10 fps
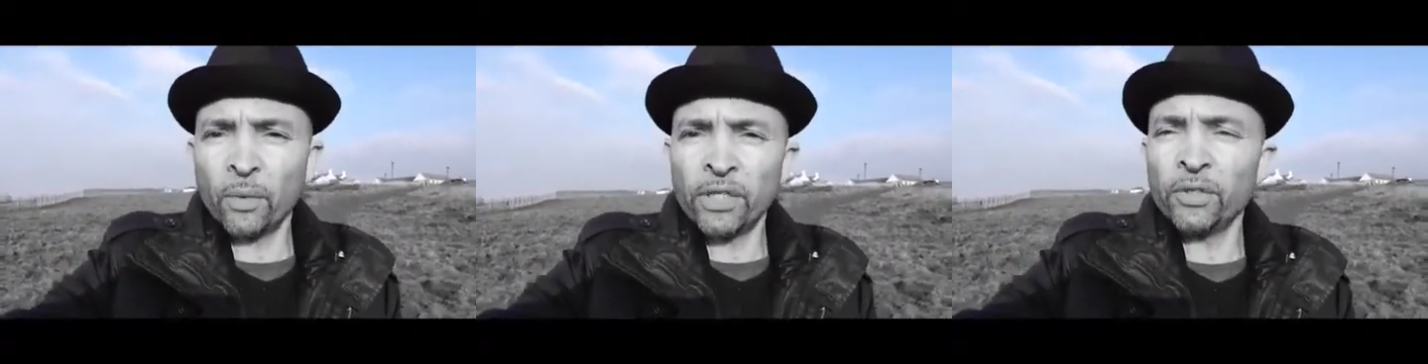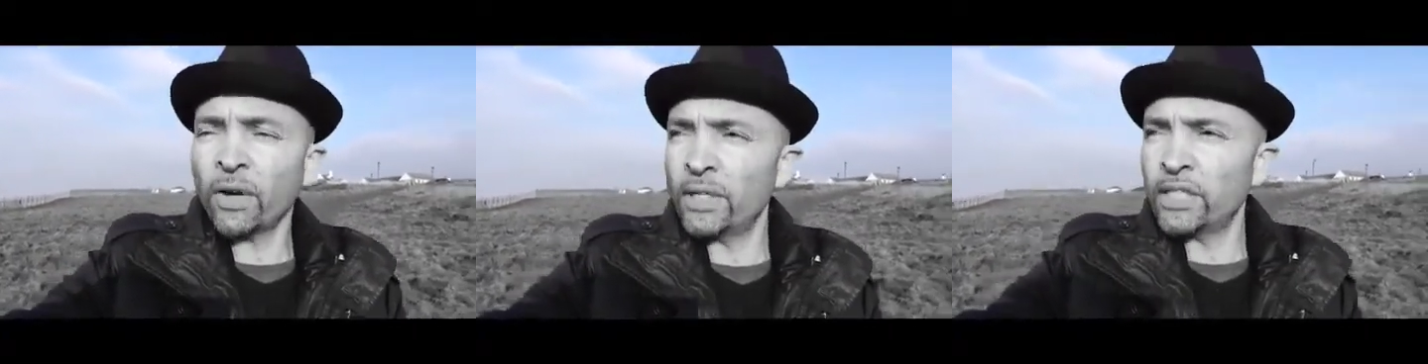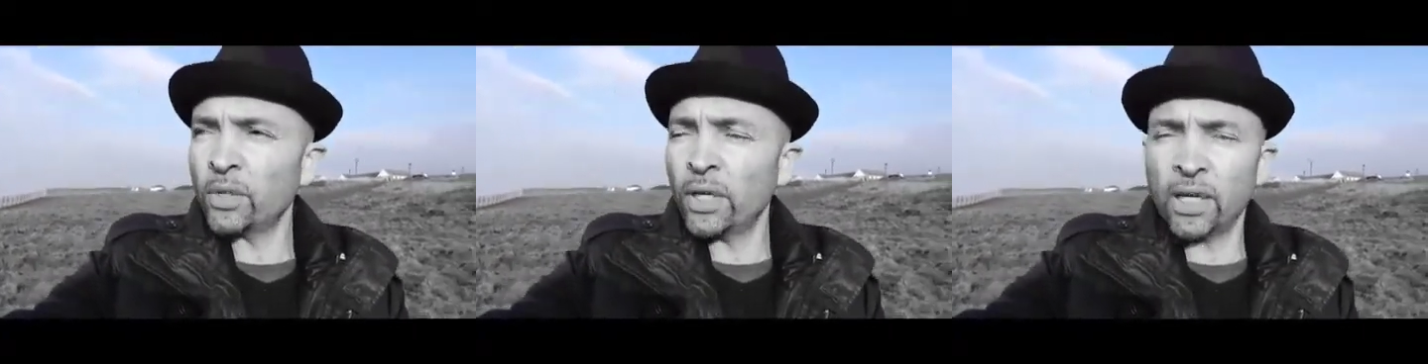When you go
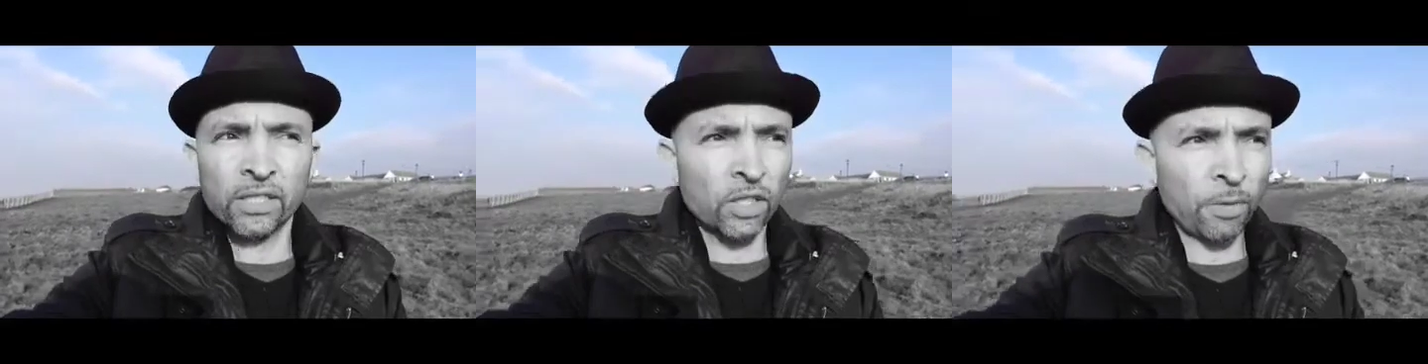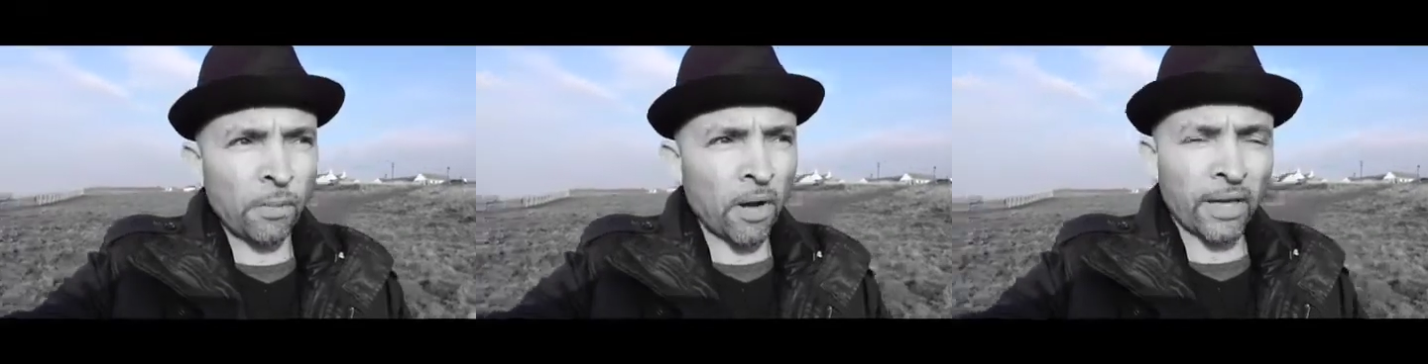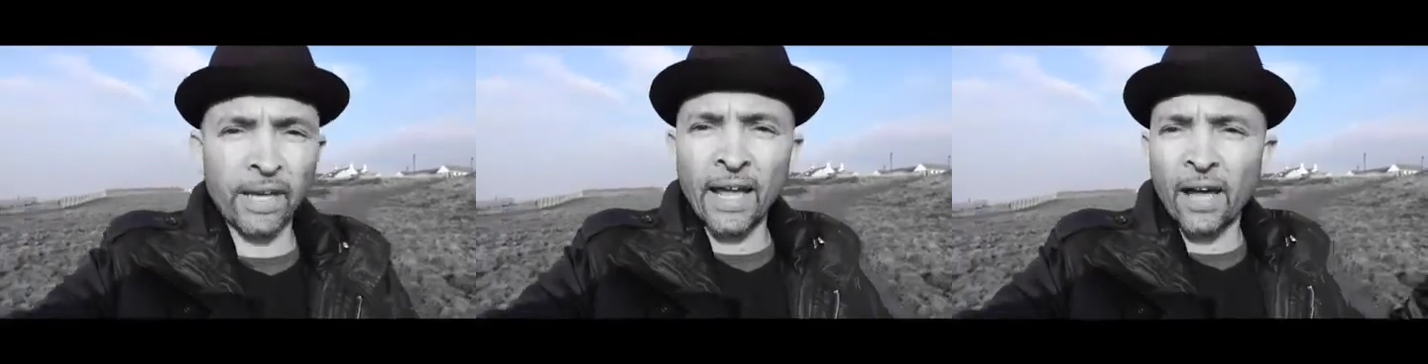into a
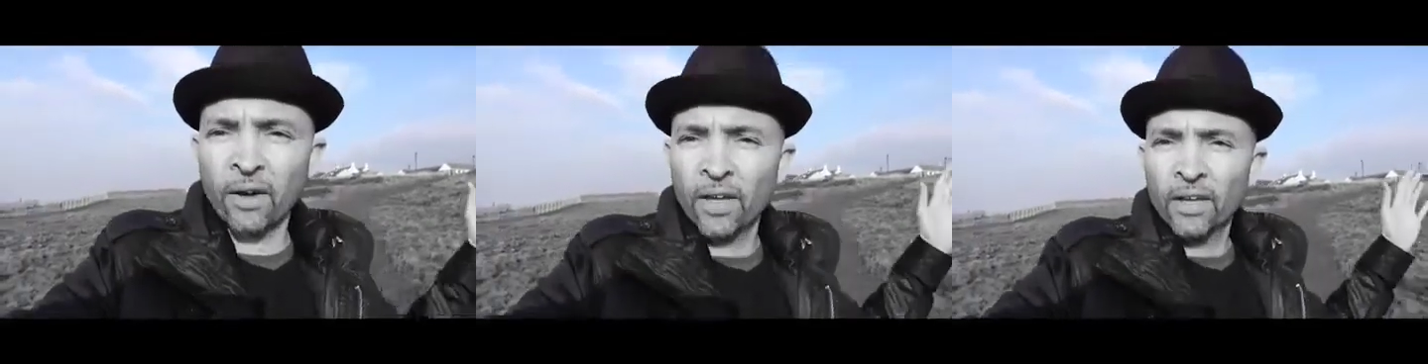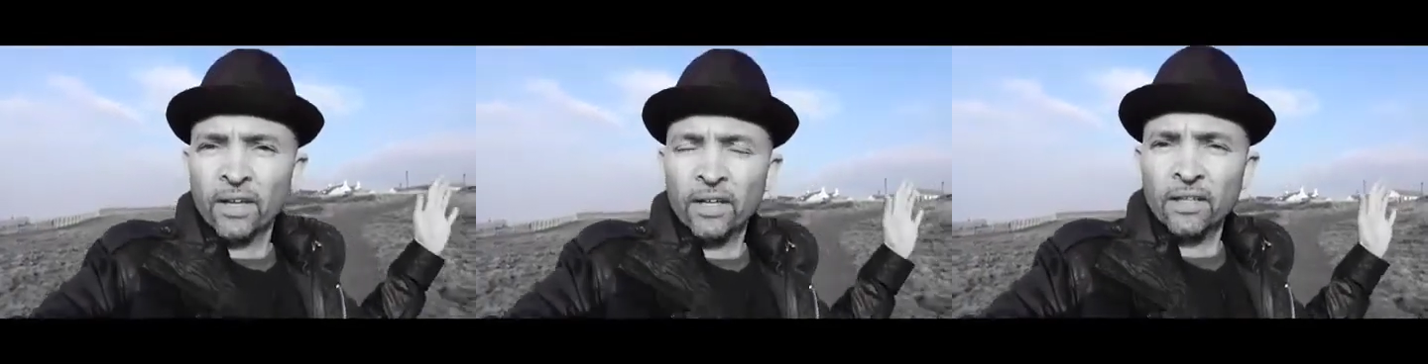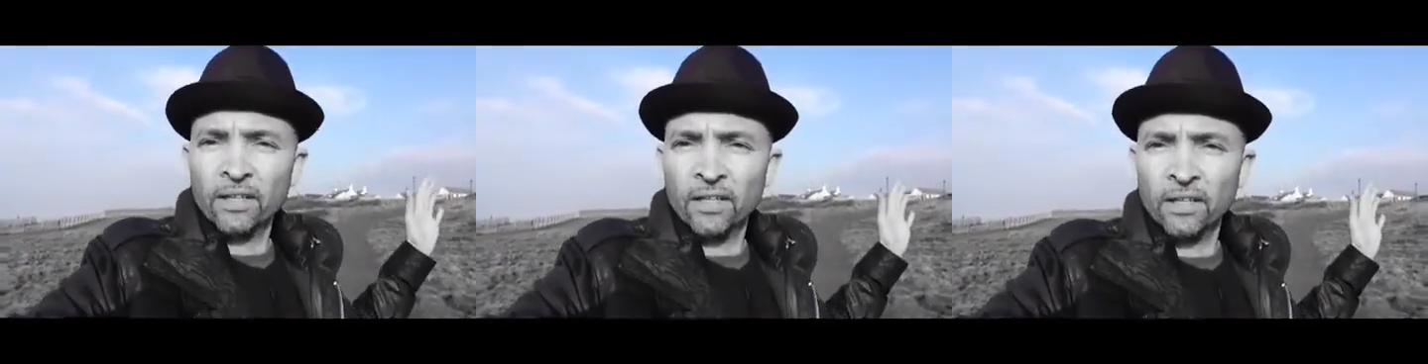supermarket now,
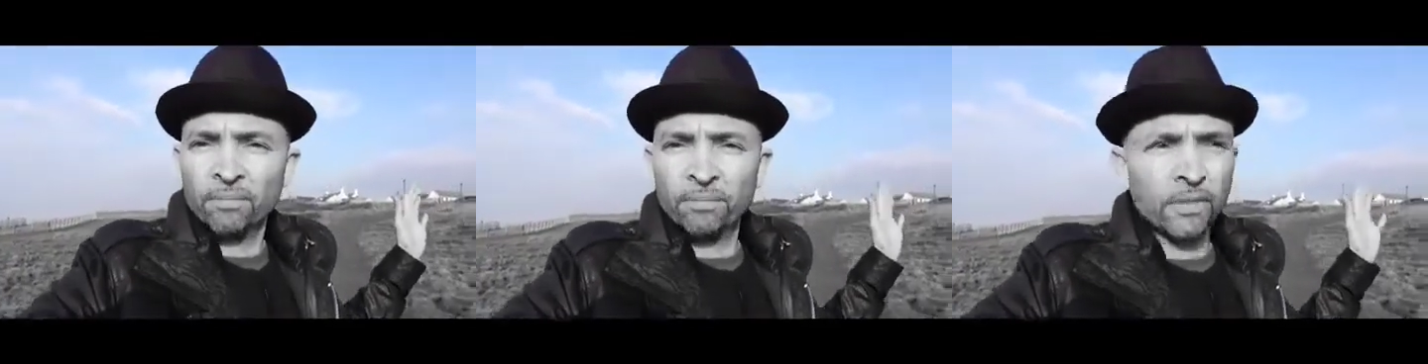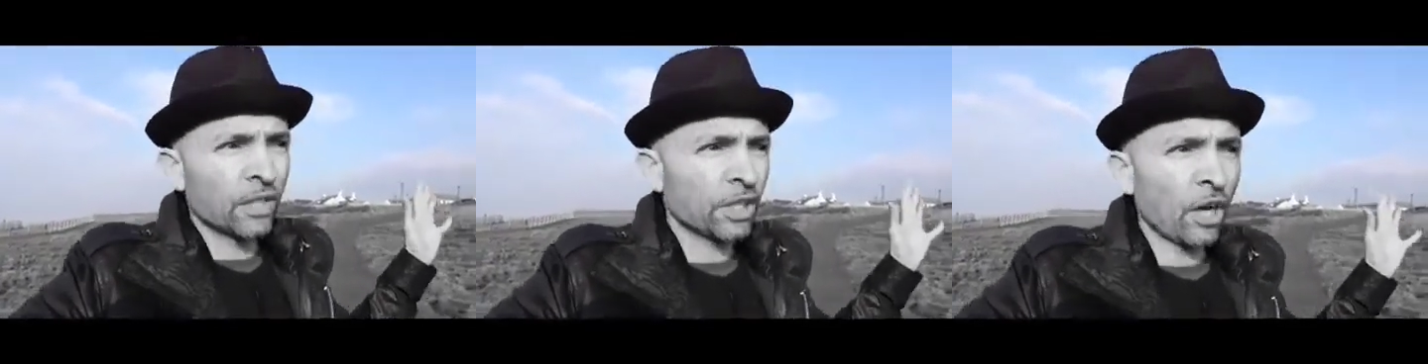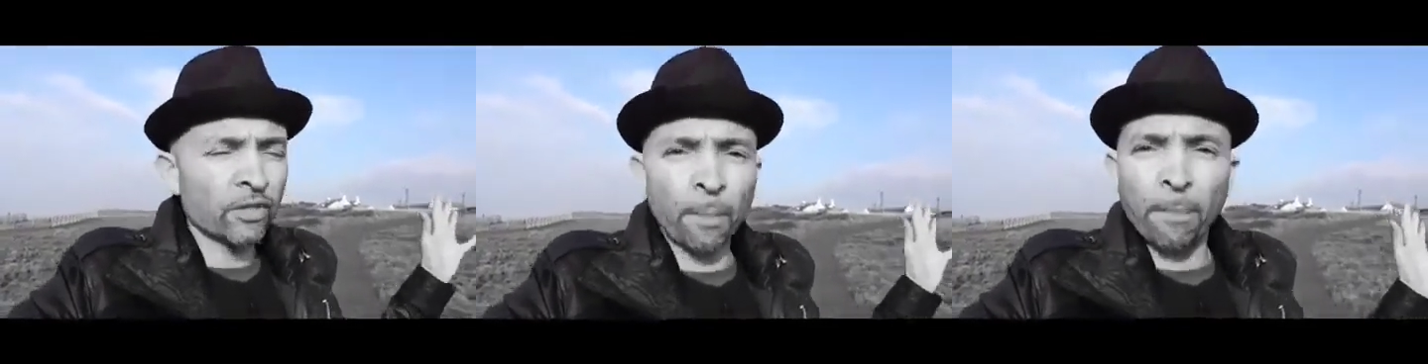the
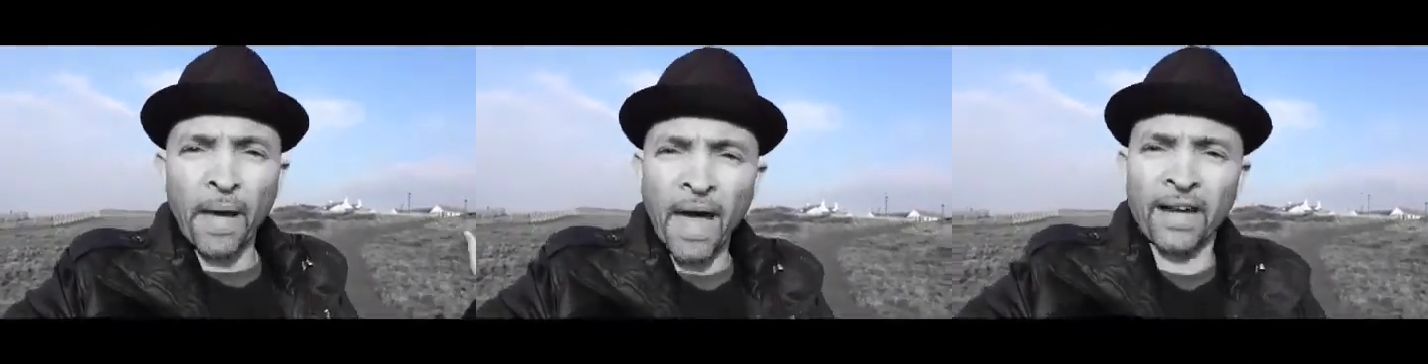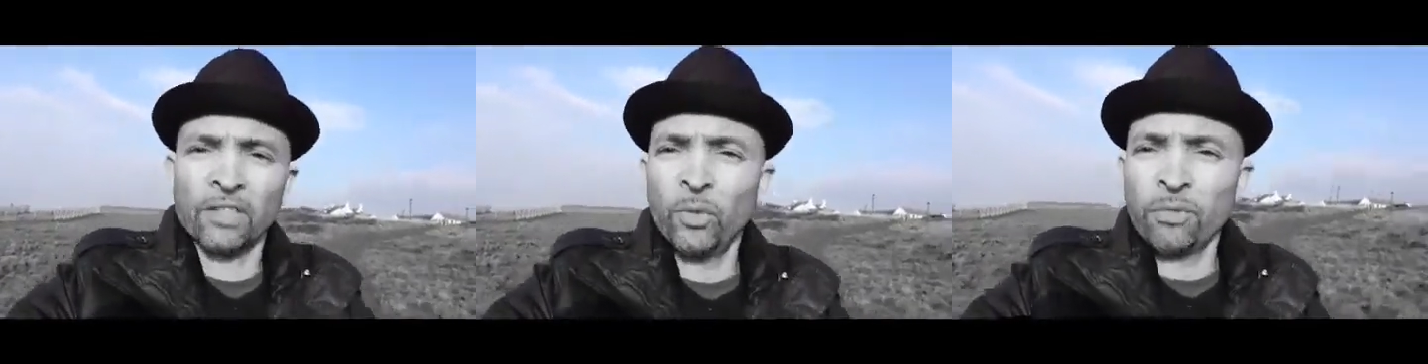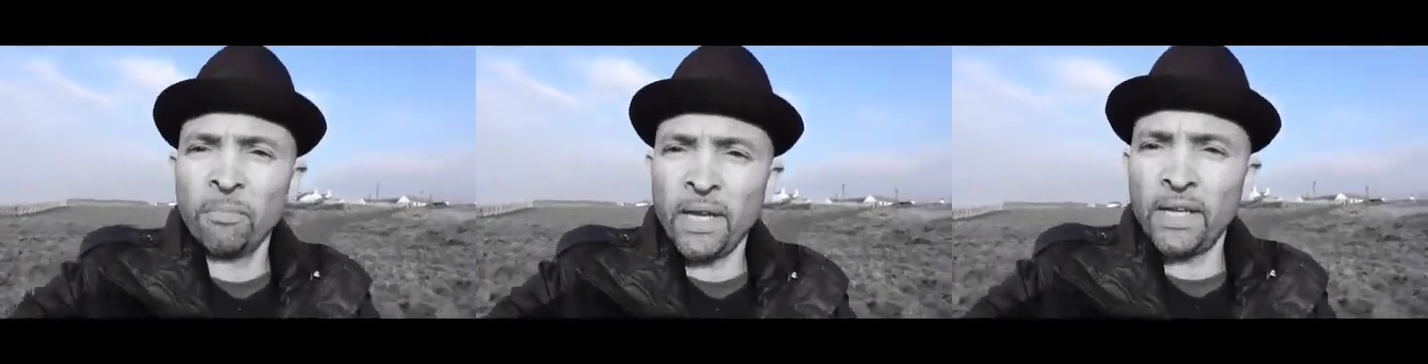shelves are packed
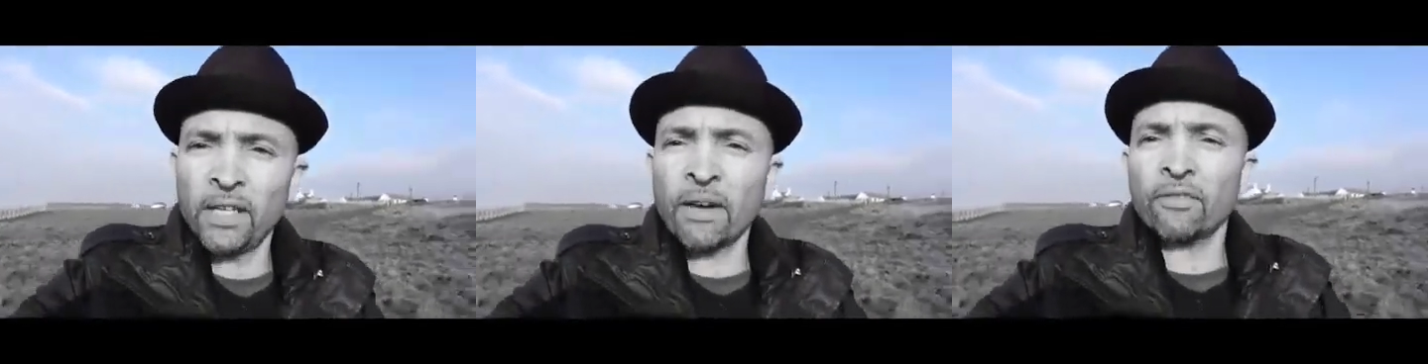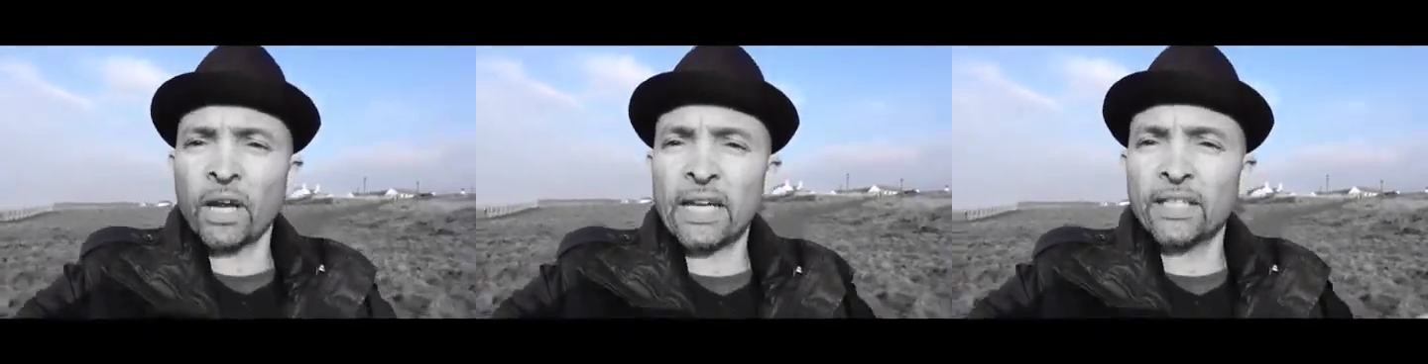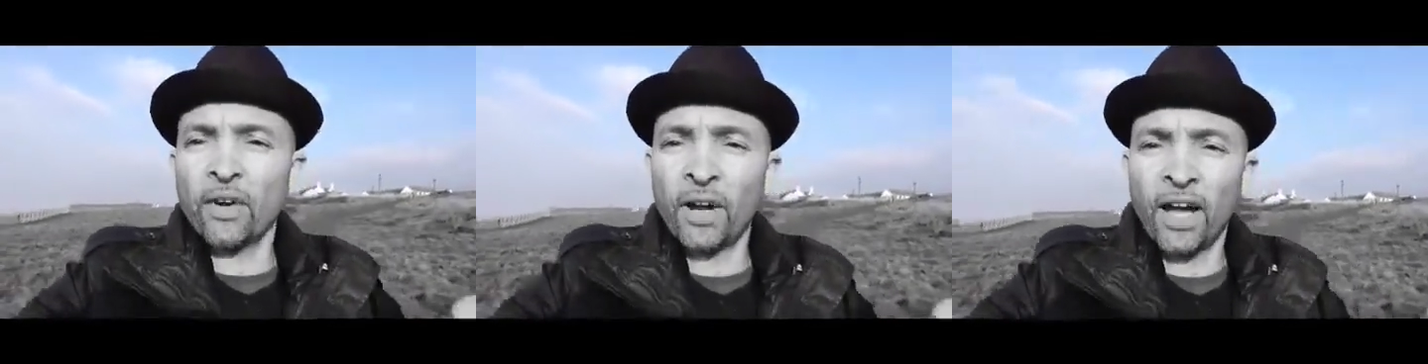with meat. You haven't had
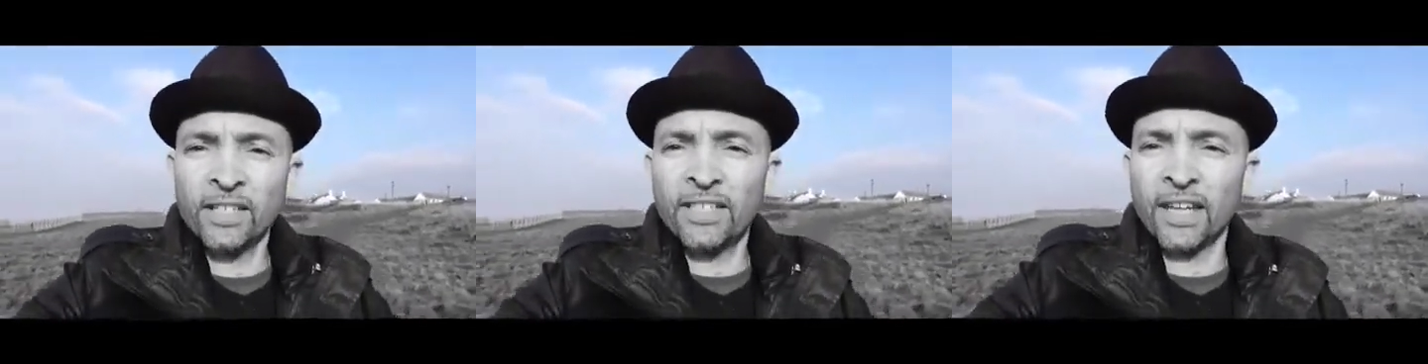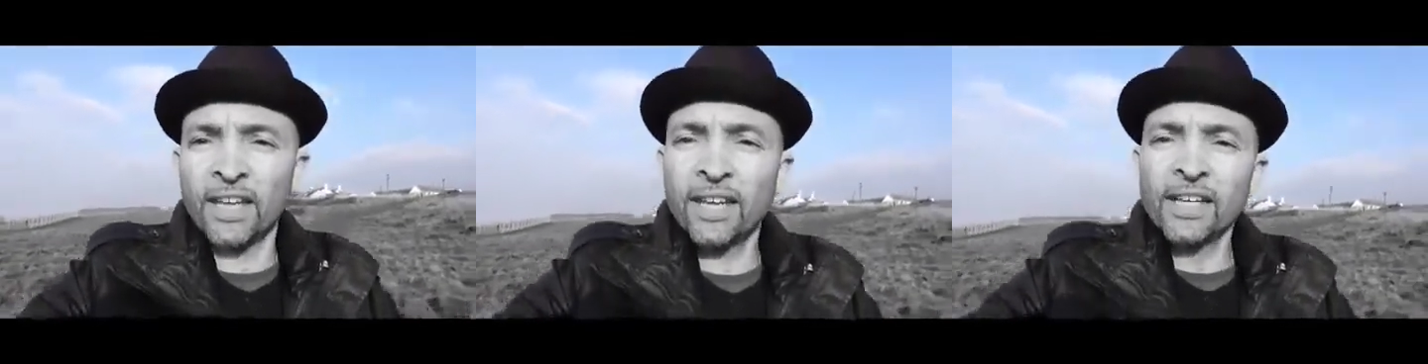to go and hunt it,